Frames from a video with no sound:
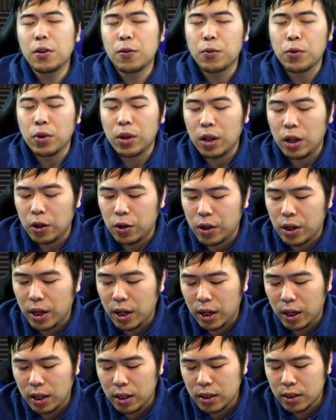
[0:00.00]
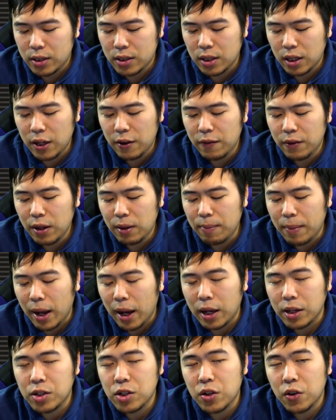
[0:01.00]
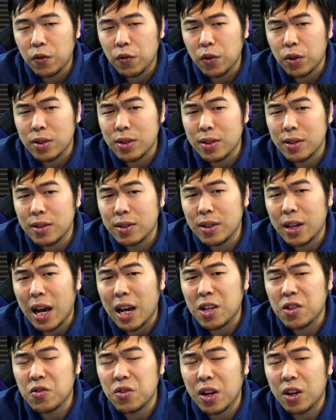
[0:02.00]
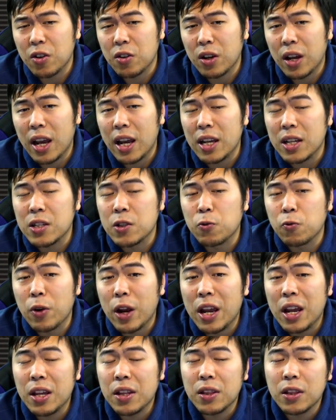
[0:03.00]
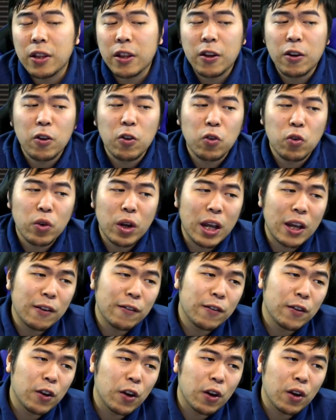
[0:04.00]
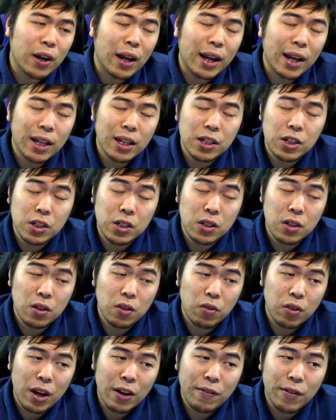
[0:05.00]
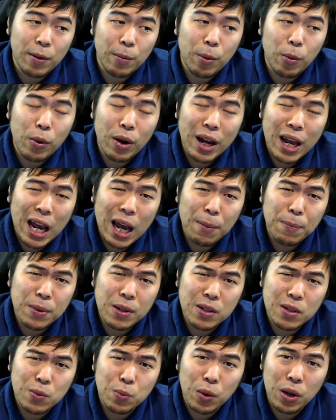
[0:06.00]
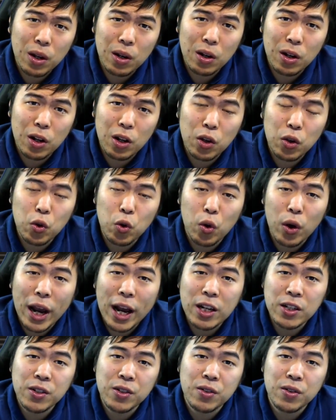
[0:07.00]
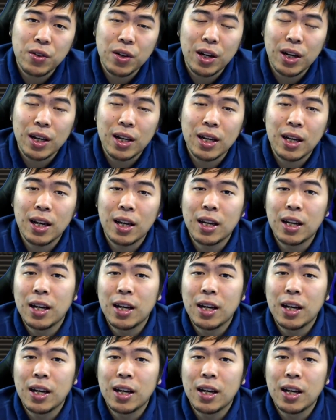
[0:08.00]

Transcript: ruling here is Evenly Matched versus Sky Striker Ace Raye in the graveyard. I get that she's in the graveyard, but what happens when your extra